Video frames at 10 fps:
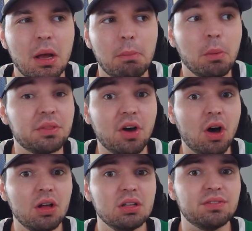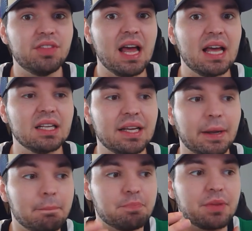But with all of that,
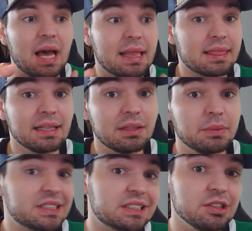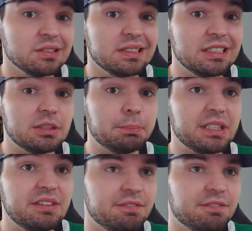like, I think that we still need to be